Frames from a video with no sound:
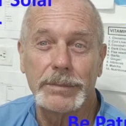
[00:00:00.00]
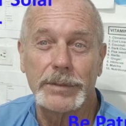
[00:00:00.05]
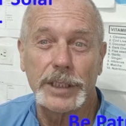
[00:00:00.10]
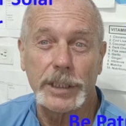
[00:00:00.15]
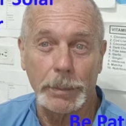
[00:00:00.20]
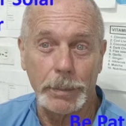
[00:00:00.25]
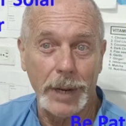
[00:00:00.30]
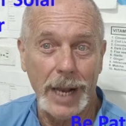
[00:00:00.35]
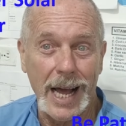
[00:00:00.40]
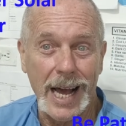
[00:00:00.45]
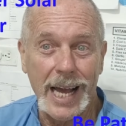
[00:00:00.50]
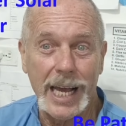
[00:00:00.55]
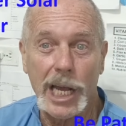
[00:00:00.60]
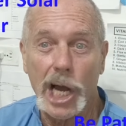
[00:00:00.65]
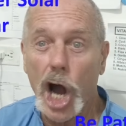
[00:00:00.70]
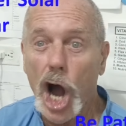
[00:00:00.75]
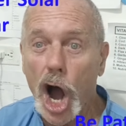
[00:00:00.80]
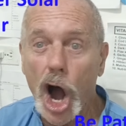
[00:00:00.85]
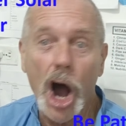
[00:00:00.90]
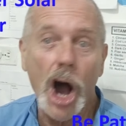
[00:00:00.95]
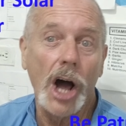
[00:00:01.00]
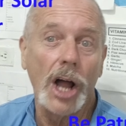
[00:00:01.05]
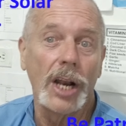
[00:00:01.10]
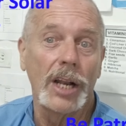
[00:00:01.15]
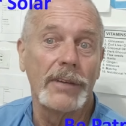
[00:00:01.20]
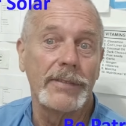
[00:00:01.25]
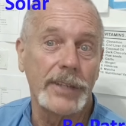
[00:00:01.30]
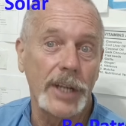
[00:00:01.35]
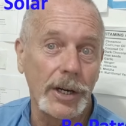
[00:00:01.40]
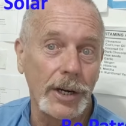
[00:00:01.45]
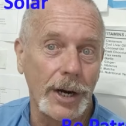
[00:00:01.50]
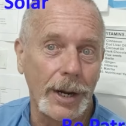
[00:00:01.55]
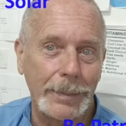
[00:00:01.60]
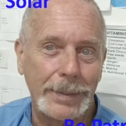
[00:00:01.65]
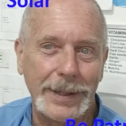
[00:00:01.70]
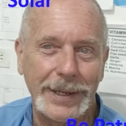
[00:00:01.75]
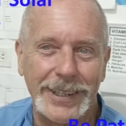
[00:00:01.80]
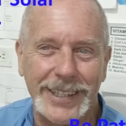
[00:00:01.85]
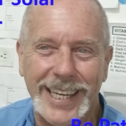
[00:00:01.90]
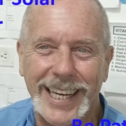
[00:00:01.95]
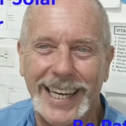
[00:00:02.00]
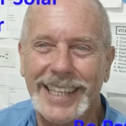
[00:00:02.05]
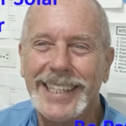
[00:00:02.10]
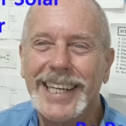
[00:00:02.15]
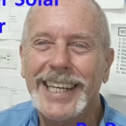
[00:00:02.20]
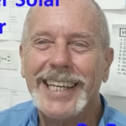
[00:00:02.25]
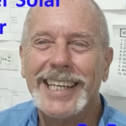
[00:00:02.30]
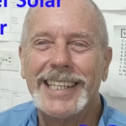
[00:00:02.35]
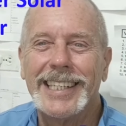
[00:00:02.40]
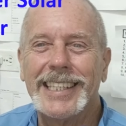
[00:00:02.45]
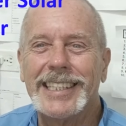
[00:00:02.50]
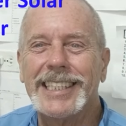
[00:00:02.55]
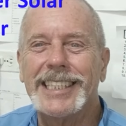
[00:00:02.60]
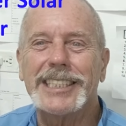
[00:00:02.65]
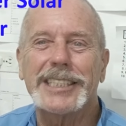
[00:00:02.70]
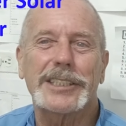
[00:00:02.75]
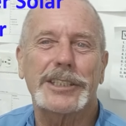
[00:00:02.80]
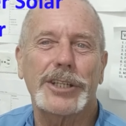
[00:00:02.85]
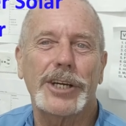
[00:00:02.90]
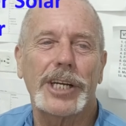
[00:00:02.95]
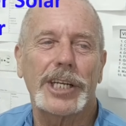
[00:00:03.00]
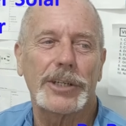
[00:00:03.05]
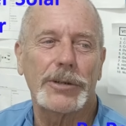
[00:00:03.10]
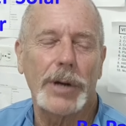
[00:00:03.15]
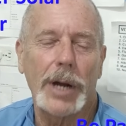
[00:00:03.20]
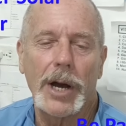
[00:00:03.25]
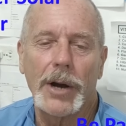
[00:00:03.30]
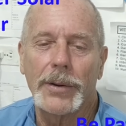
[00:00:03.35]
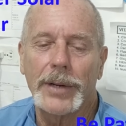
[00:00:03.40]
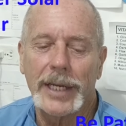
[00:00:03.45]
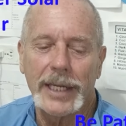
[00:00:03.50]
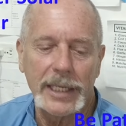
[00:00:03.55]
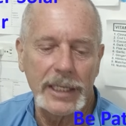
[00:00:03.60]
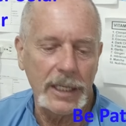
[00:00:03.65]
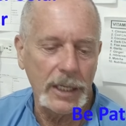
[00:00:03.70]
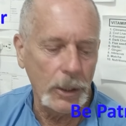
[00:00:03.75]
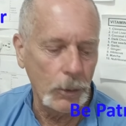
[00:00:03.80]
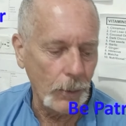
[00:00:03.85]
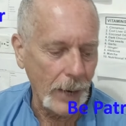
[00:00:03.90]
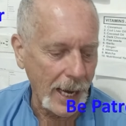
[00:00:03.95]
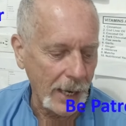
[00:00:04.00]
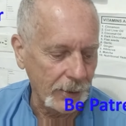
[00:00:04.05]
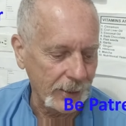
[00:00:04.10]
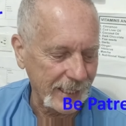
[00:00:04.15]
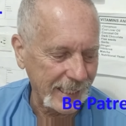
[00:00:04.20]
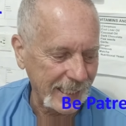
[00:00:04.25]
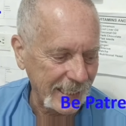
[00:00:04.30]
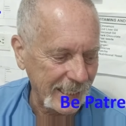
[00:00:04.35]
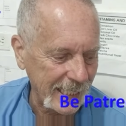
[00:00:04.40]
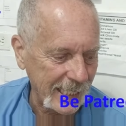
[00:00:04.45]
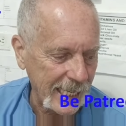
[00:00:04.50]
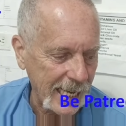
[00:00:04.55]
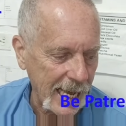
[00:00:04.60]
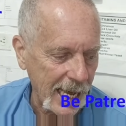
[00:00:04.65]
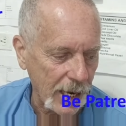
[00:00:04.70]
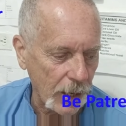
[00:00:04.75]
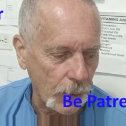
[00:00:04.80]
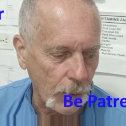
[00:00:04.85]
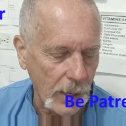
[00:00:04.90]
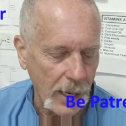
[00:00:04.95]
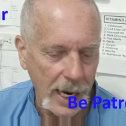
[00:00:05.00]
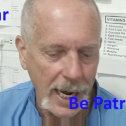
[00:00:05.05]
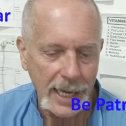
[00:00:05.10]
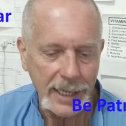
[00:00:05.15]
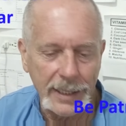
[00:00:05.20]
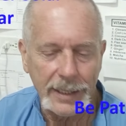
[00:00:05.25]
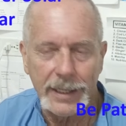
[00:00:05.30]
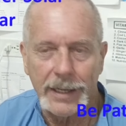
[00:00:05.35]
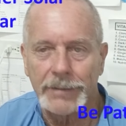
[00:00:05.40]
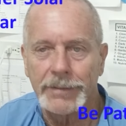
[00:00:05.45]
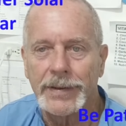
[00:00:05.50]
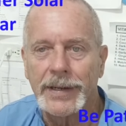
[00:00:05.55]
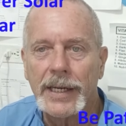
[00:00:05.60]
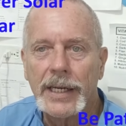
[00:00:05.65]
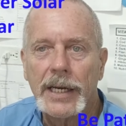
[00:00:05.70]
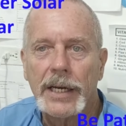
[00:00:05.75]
supply all of Europe, okay? And this is going to grow. And around Indiana, where I live,